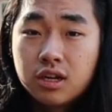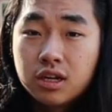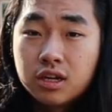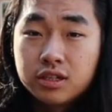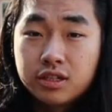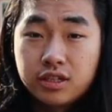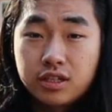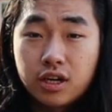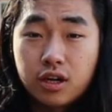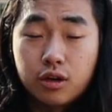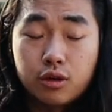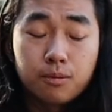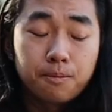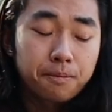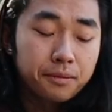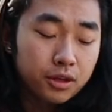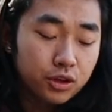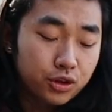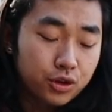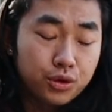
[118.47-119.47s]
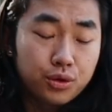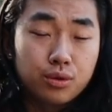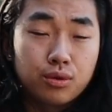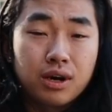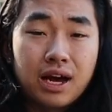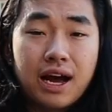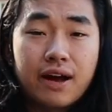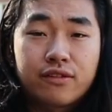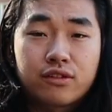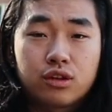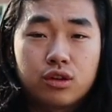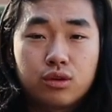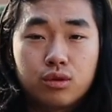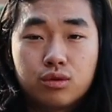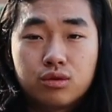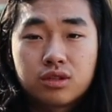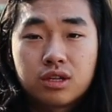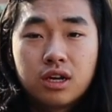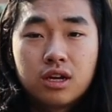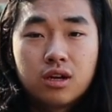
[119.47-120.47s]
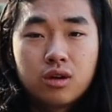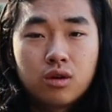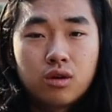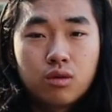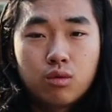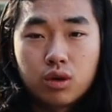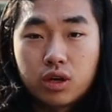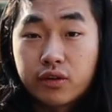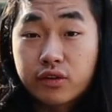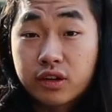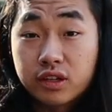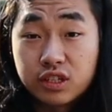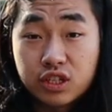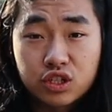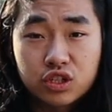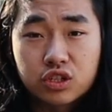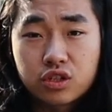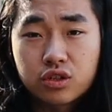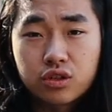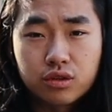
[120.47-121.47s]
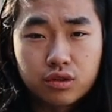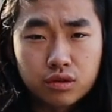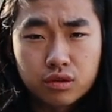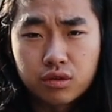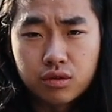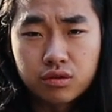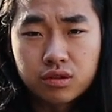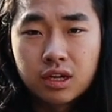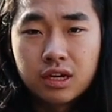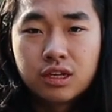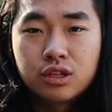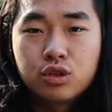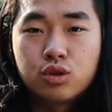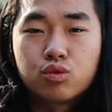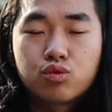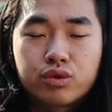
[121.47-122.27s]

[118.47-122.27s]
So you have to use whatever conditioner you use to